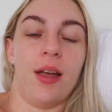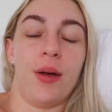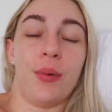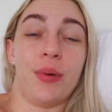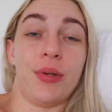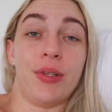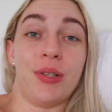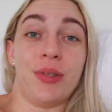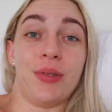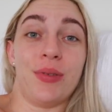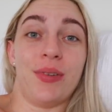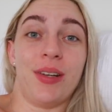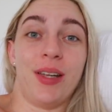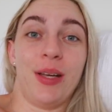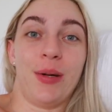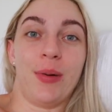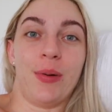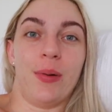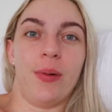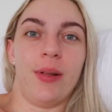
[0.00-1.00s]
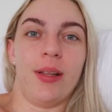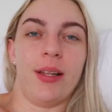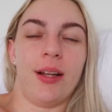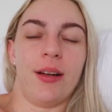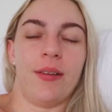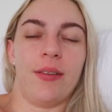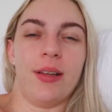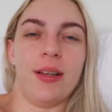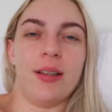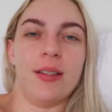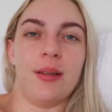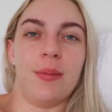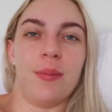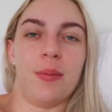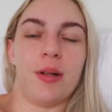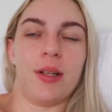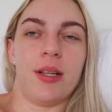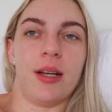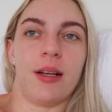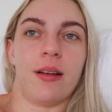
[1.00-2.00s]
which is really cool and like really
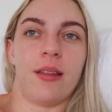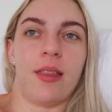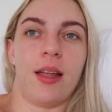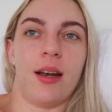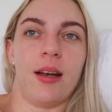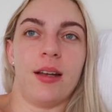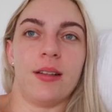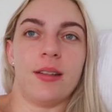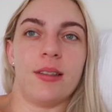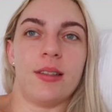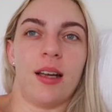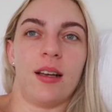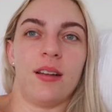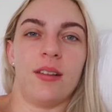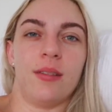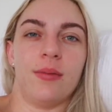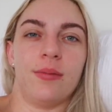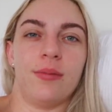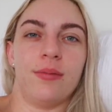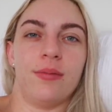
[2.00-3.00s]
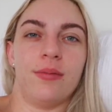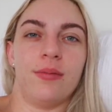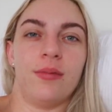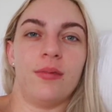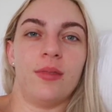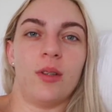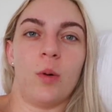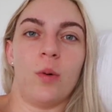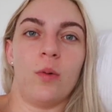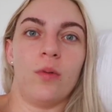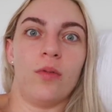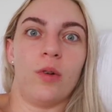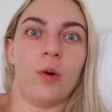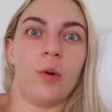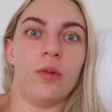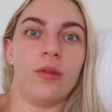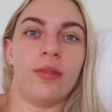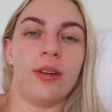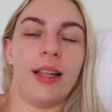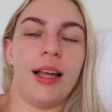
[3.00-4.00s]
symbolic that it's like
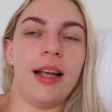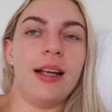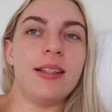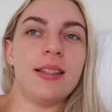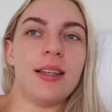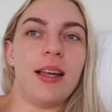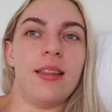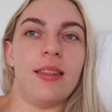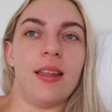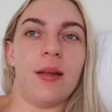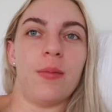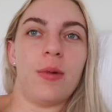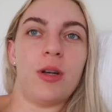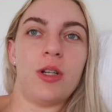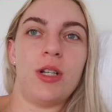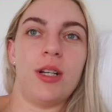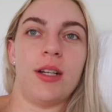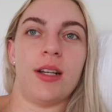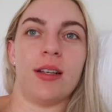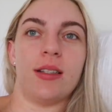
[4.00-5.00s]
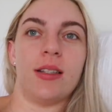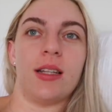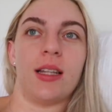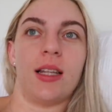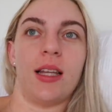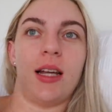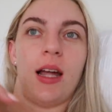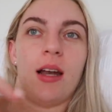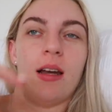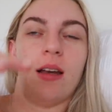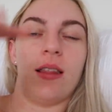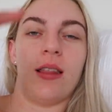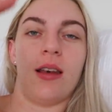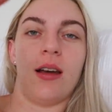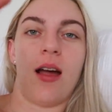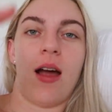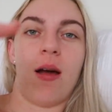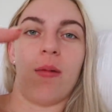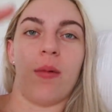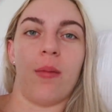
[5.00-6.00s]
all released. And then what she does at the end of the
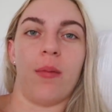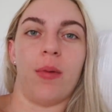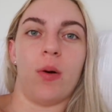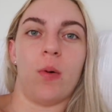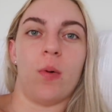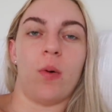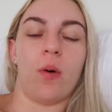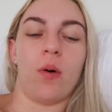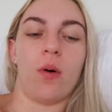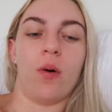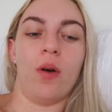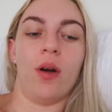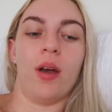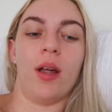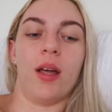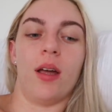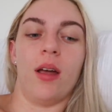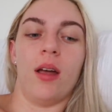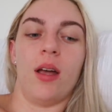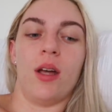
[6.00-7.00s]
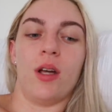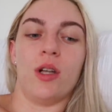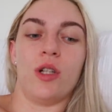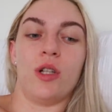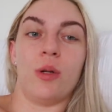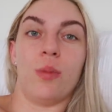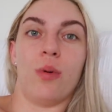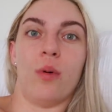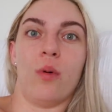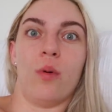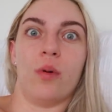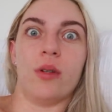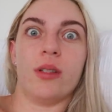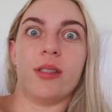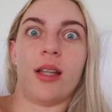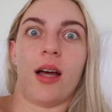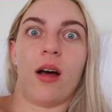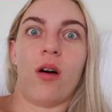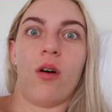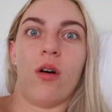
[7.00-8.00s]
night when we're all gone, she pours
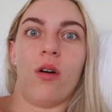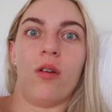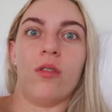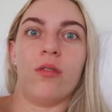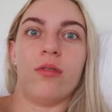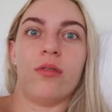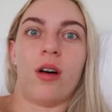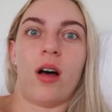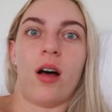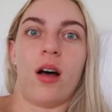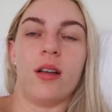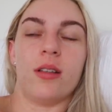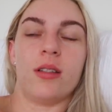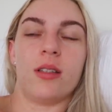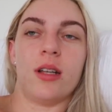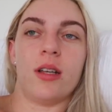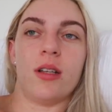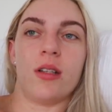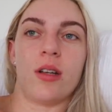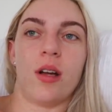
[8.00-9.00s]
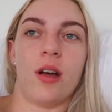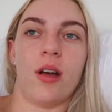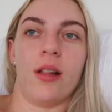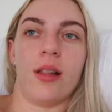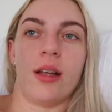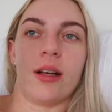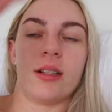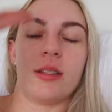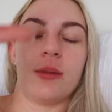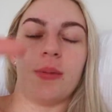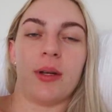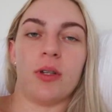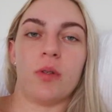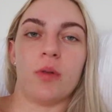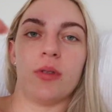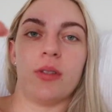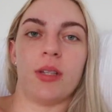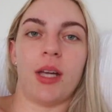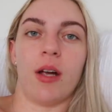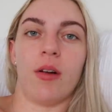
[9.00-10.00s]
that whole vase into her like
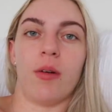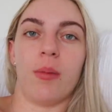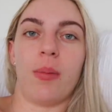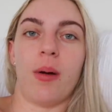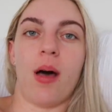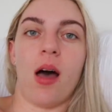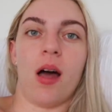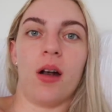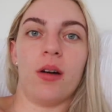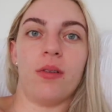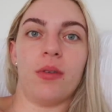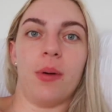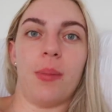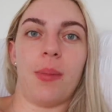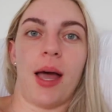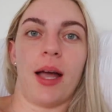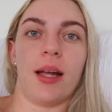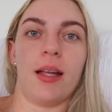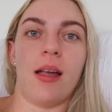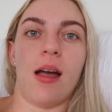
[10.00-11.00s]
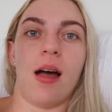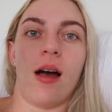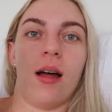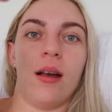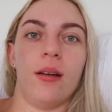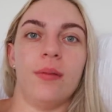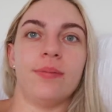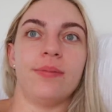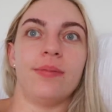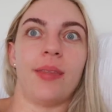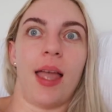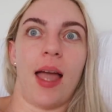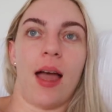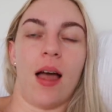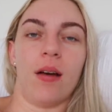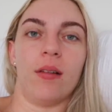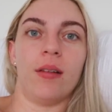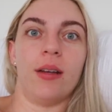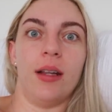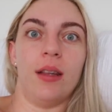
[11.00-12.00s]
special sacred part of her backyard
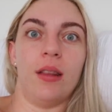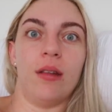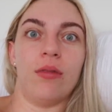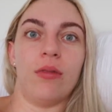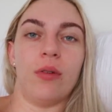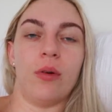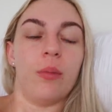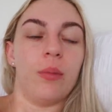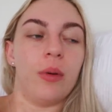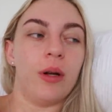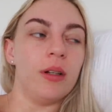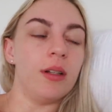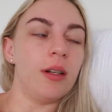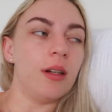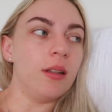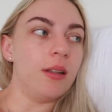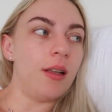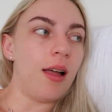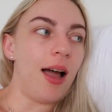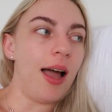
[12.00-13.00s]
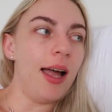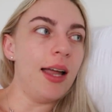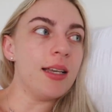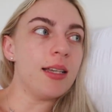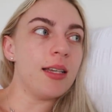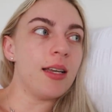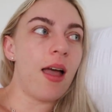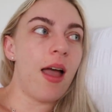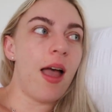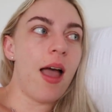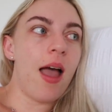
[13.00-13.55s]
out in the full moon light.